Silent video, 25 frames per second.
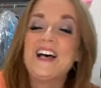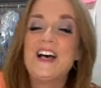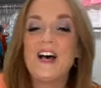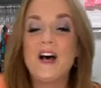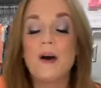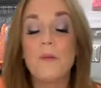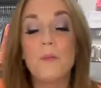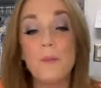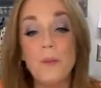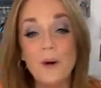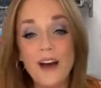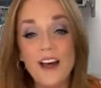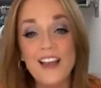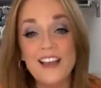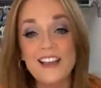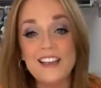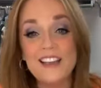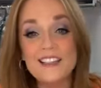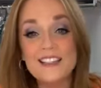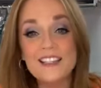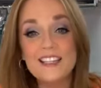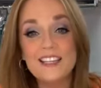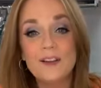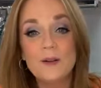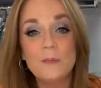
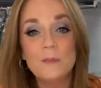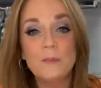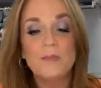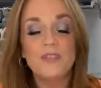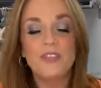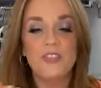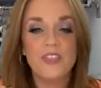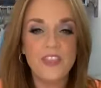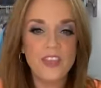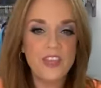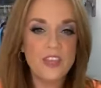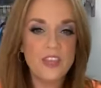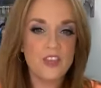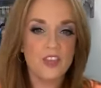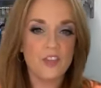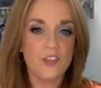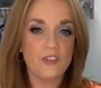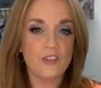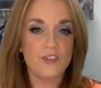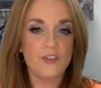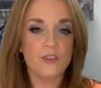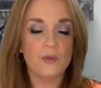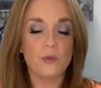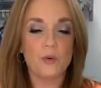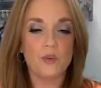But
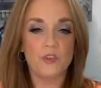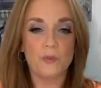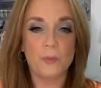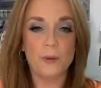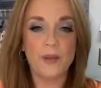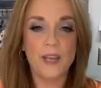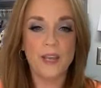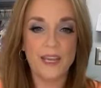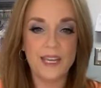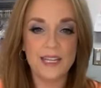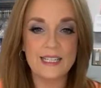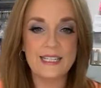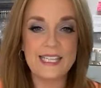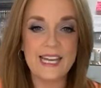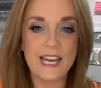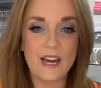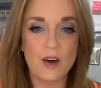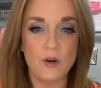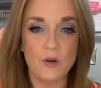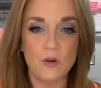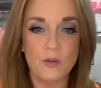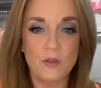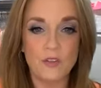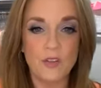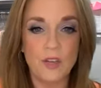this was picked
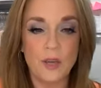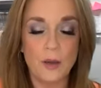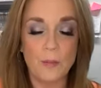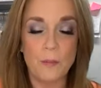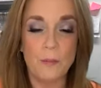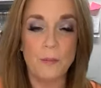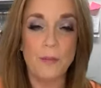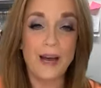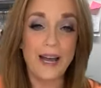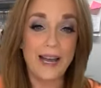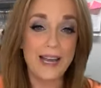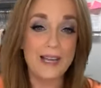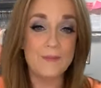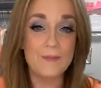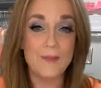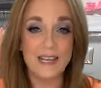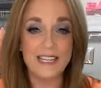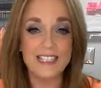out by my